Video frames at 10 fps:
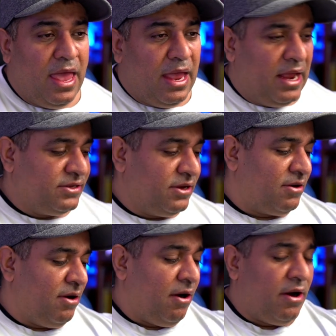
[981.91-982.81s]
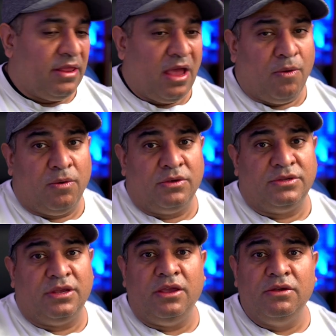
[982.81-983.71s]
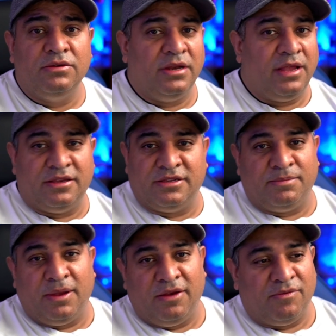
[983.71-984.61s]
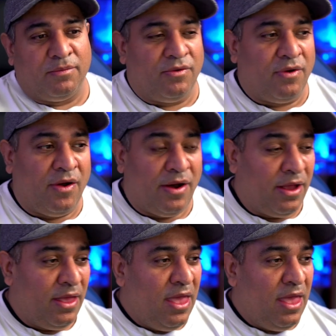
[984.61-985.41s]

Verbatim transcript: is a car that was hugely anticipated from Carrera.